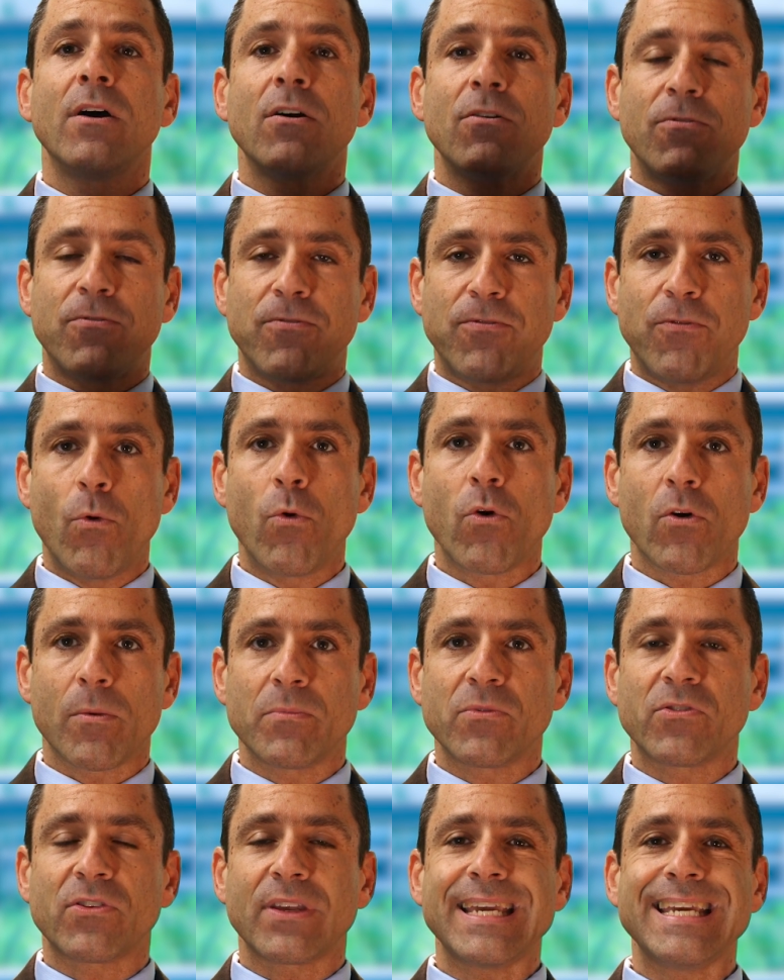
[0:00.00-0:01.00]

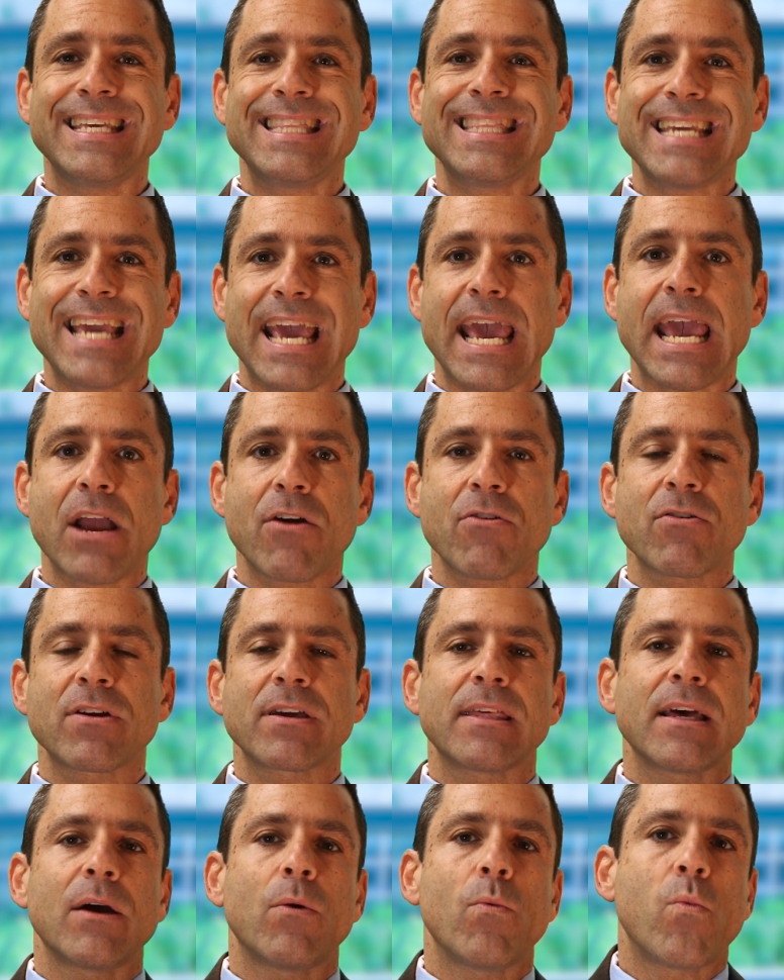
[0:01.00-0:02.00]
forms in the
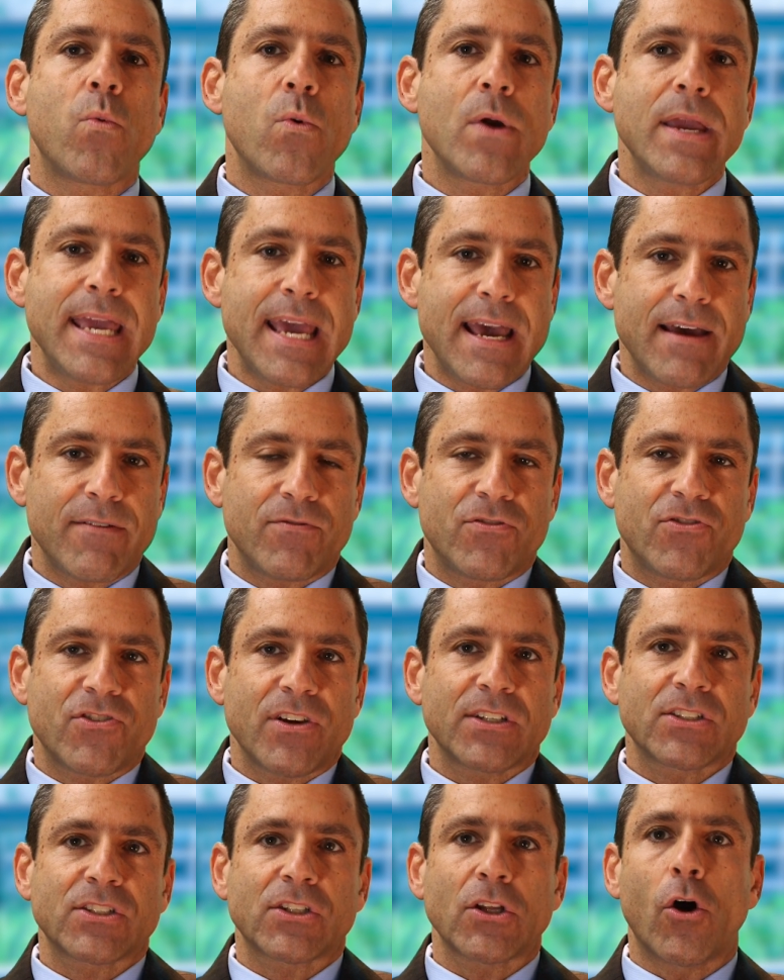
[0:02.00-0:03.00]
area that we have
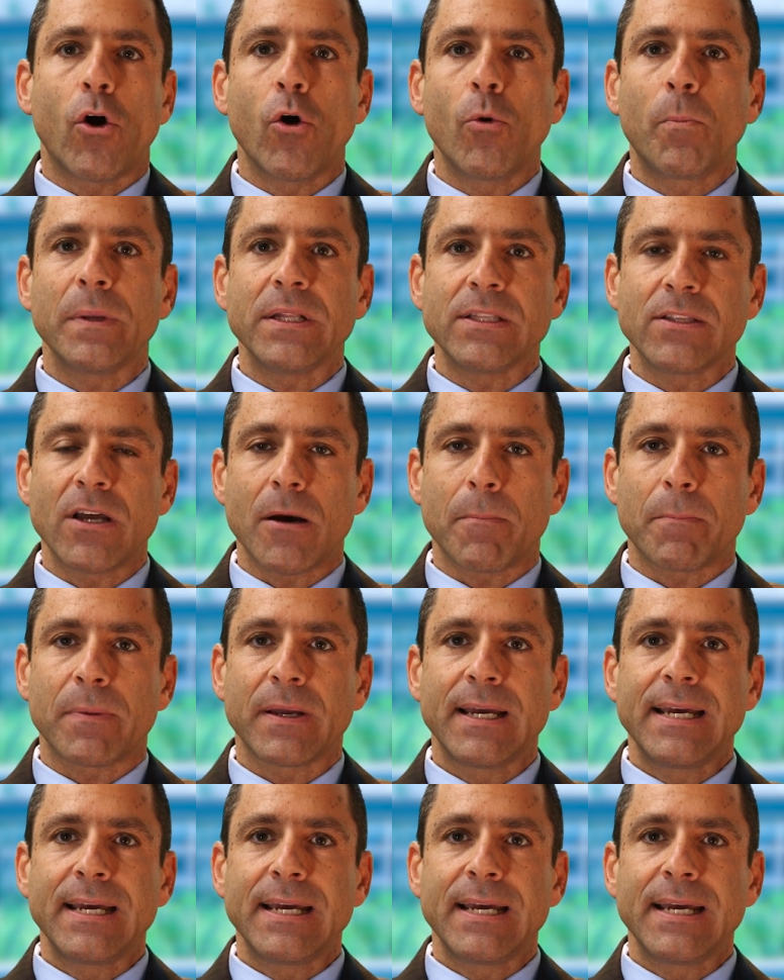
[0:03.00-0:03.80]
just opened up.